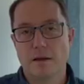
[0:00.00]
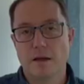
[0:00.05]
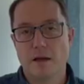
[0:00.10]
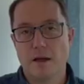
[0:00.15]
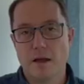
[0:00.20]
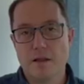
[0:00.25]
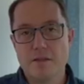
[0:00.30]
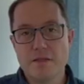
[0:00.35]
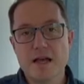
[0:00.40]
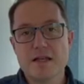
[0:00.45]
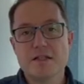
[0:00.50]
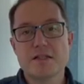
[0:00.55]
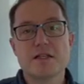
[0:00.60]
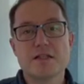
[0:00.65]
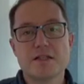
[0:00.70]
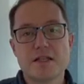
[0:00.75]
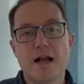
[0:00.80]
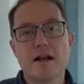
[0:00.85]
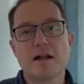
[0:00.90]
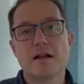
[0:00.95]
And that's
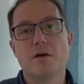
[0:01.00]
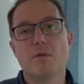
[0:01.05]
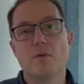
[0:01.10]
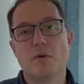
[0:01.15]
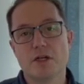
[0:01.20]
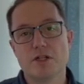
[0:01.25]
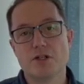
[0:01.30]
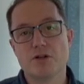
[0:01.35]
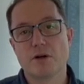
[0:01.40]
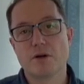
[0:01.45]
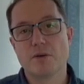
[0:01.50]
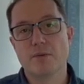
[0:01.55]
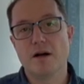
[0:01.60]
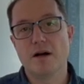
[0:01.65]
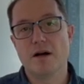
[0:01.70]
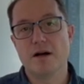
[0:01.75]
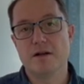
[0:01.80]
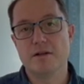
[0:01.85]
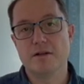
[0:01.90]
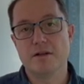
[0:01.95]
exactly what is
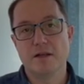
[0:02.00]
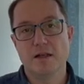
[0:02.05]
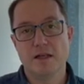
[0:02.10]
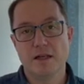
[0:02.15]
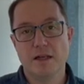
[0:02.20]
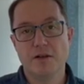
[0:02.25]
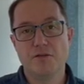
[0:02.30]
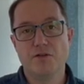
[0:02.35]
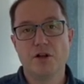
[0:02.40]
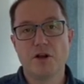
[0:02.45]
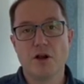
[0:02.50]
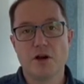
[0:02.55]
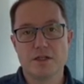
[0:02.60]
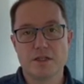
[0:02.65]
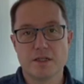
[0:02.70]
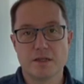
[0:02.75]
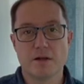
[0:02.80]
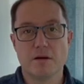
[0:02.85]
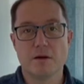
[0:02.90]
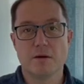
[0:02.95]
required if you're going
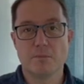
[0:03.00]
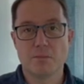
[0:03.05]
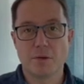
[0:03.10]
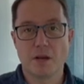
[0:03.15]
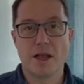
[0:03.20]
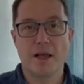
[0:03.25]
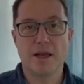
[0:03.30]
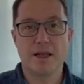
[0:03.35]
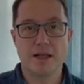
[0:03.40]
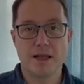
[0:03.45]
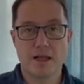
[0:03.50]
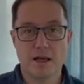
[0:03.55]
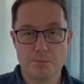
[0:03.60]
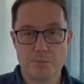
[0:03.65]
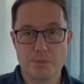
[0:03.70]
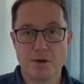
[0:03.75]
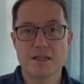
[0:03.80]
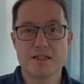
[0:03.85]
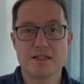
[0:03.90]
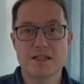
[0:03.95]
to play a
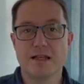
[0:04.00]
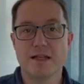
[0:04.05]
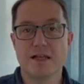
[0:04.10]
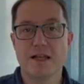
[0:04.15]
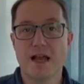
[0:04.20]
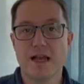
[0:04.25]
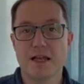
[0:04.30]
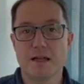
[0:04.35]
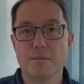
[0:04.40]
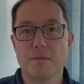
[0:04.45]
pressing game.